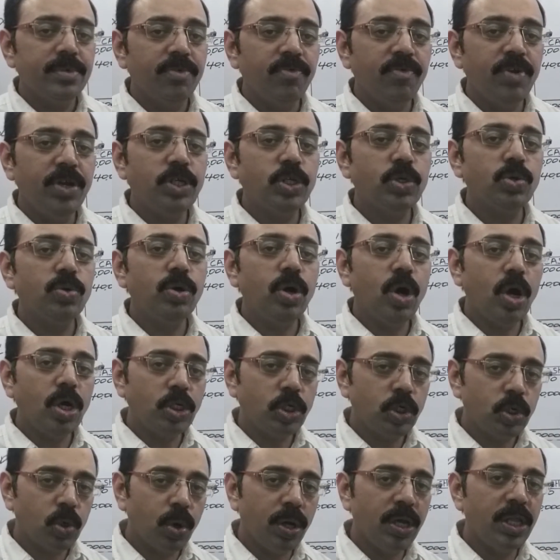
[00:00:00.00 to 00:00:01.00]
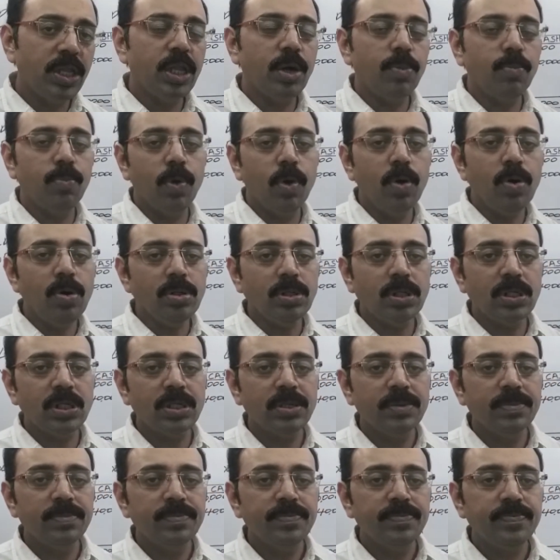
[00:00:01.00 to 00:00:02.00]
We should not show in the
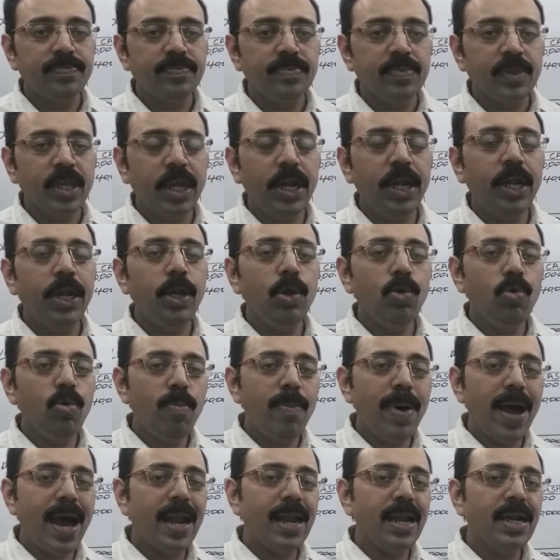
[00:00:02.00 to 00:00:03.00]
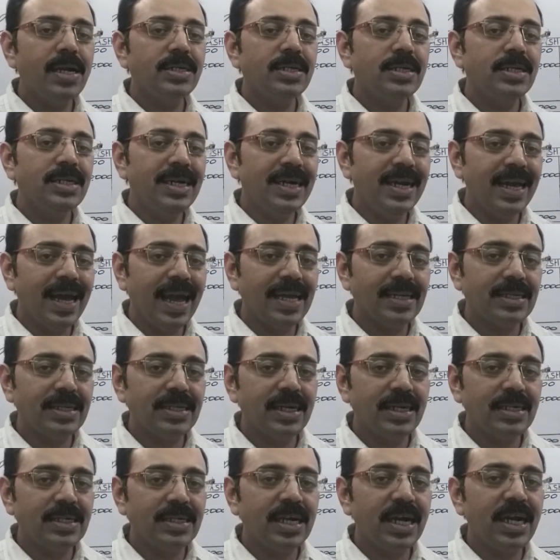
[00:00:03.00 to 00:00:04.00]
books. In new balance sheet
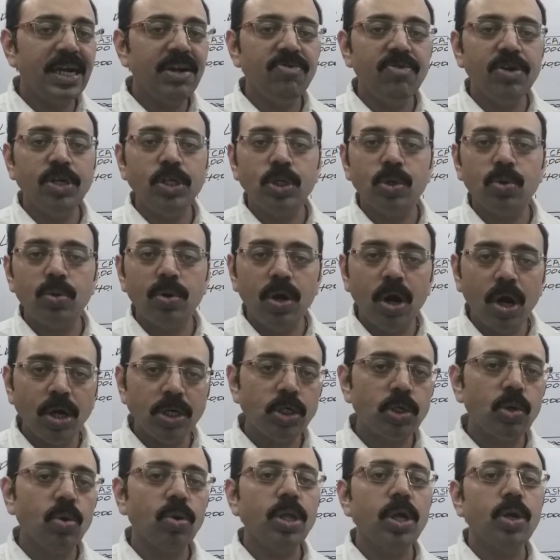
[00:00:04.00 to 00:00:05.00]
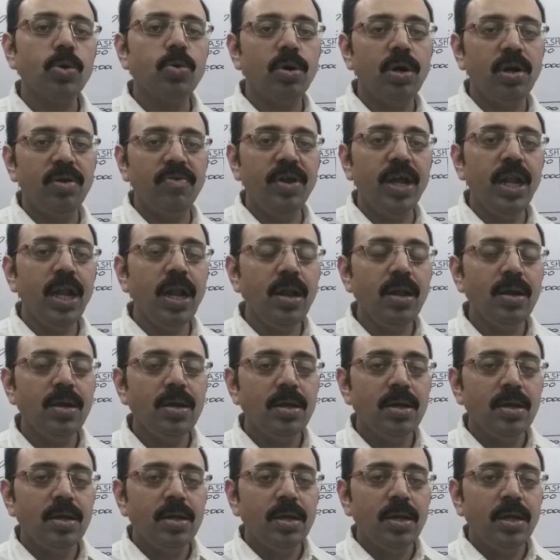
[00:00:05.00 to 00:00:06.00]
asset side, we should not show the goodwill.
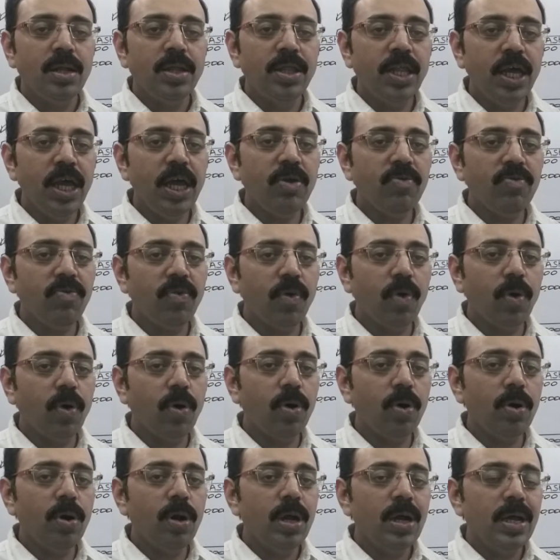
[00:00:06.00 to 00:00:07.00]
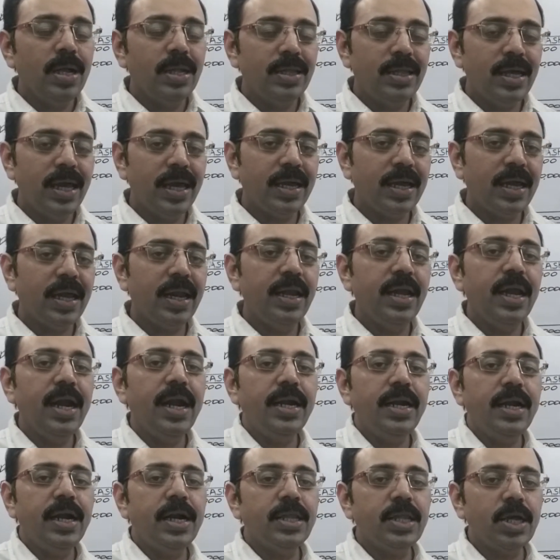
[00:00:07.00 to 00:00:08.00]
Therefore, they
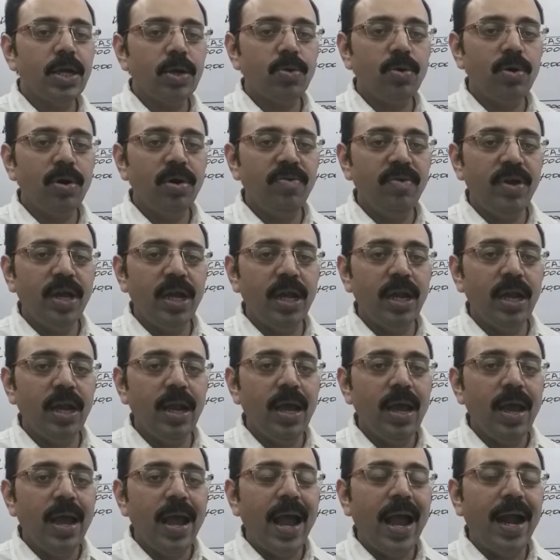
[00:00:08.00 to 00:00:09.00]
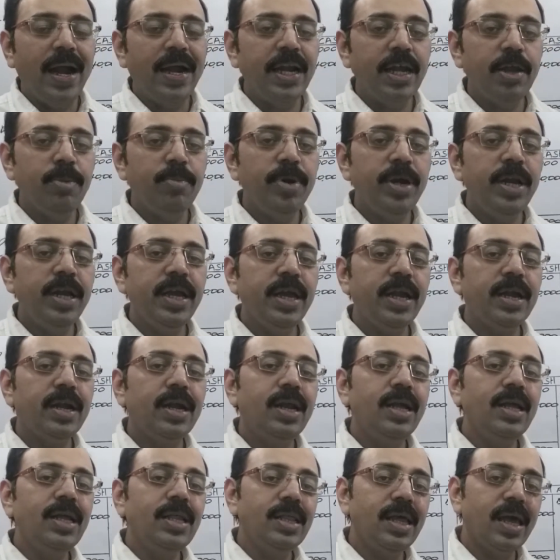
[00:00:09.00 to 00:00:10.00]
created the goodwill and
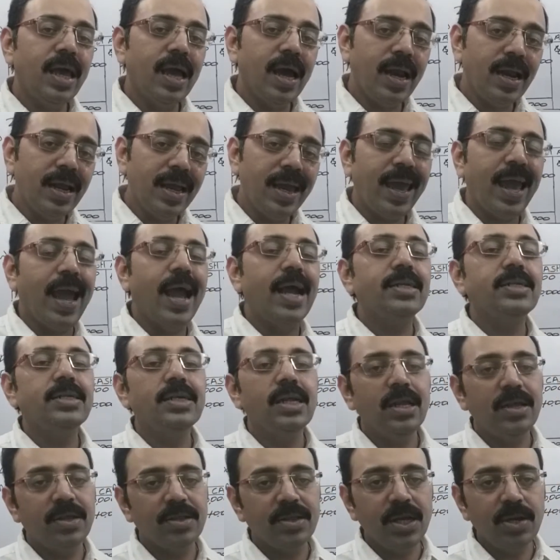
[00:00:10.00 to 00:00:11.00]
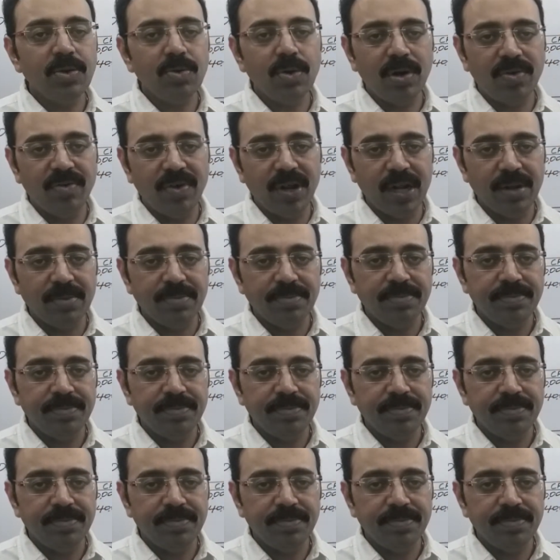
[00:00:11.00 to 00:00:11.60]
immediately they are cancelling the goodwill.